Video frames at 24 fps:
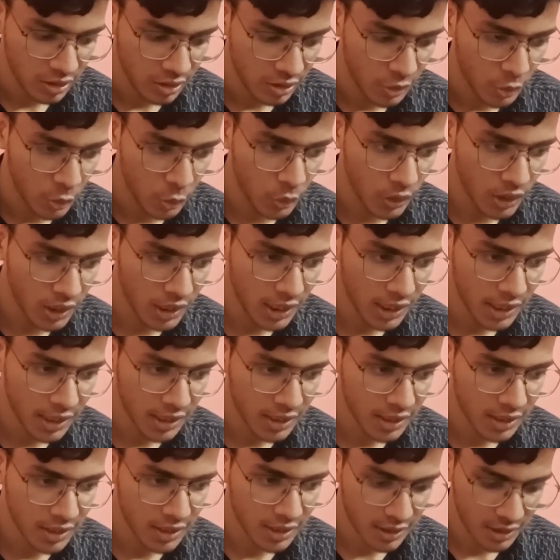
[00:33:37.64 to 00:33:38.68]
world,
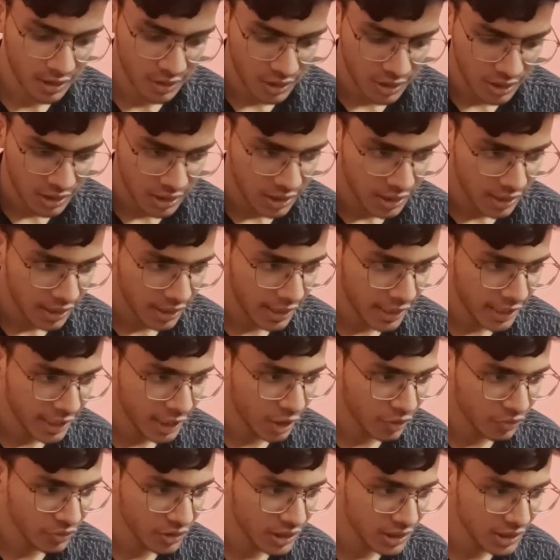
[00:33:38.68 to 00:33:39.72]
and
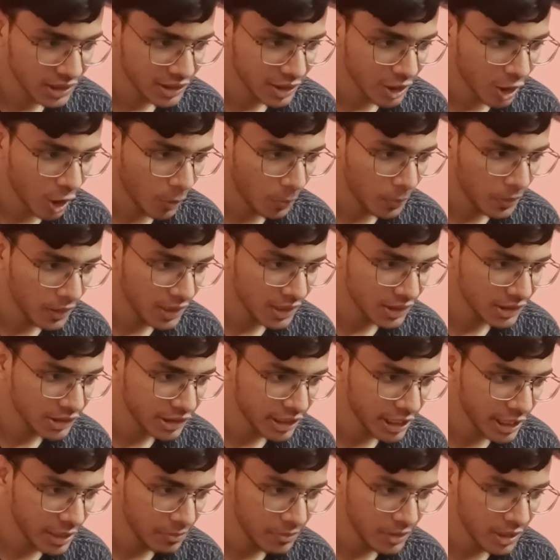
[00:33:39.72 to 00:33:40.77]
after this copy the
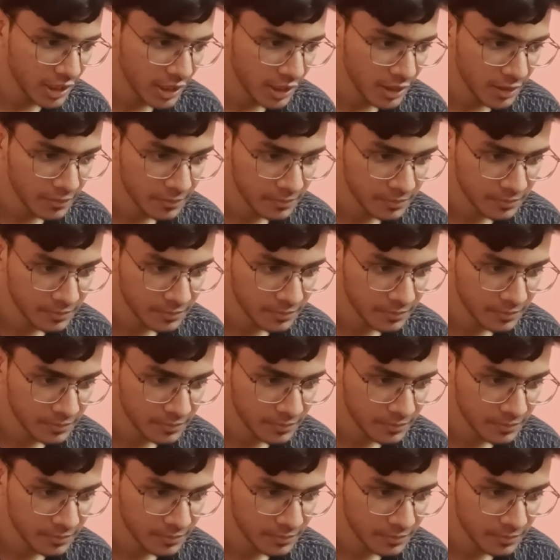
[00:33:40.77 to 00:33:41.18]
same thing,